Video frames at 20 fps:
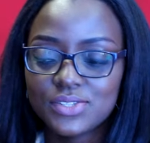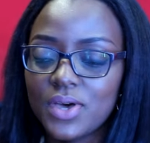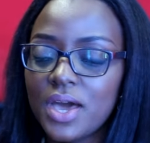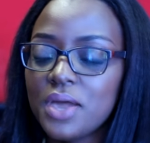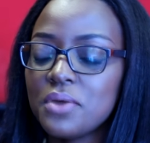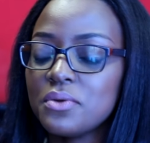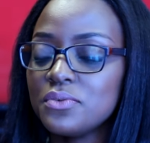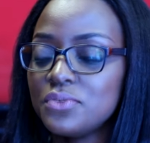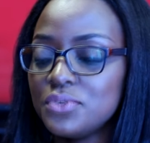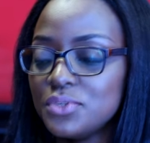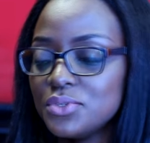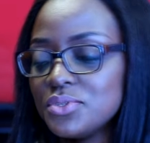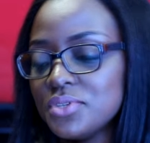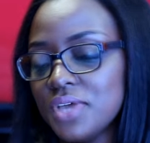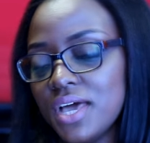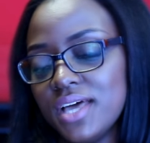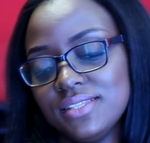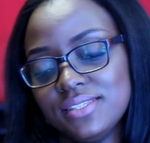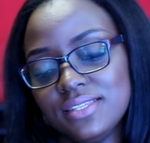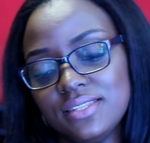so I refuse
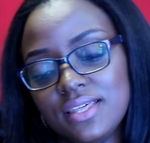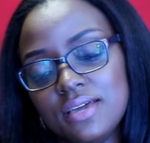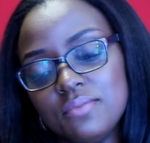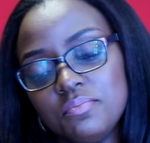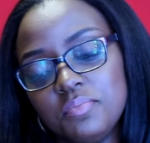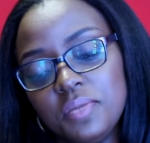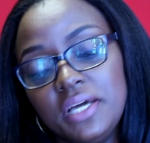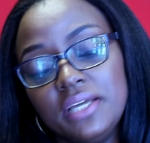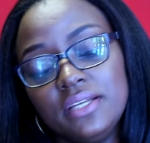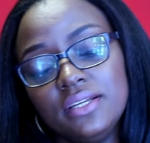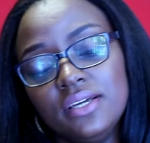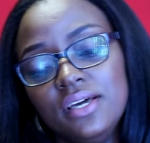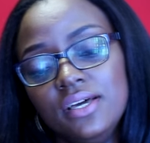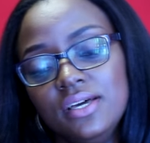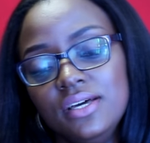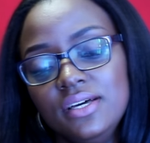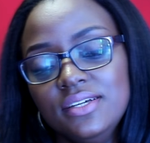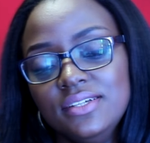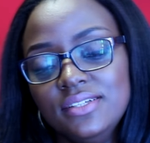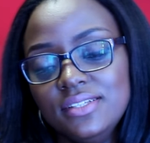to answer that. But
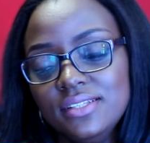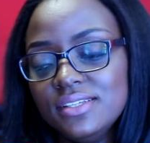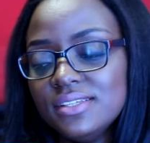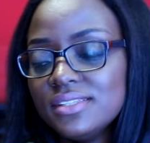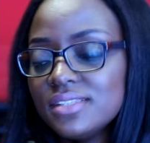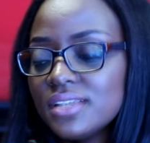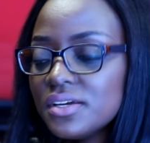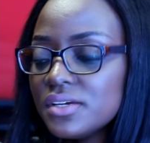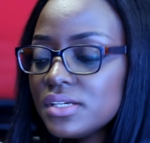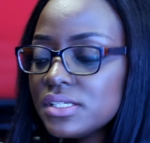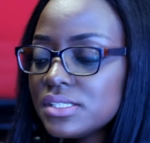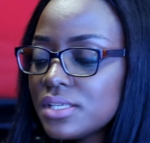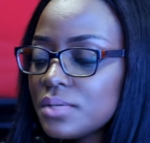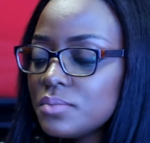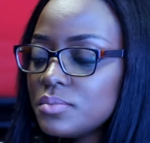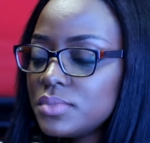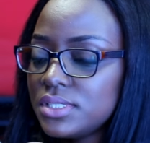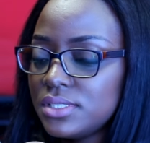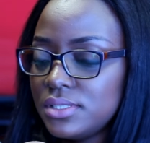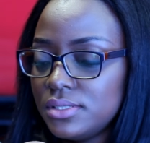there is
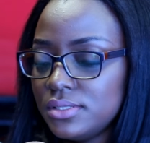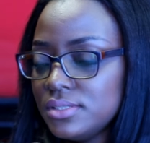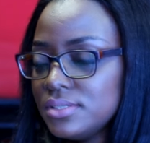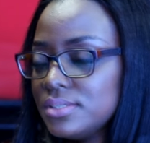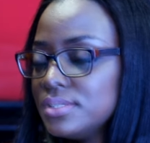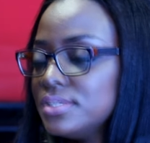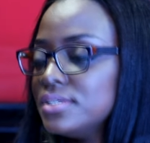somebody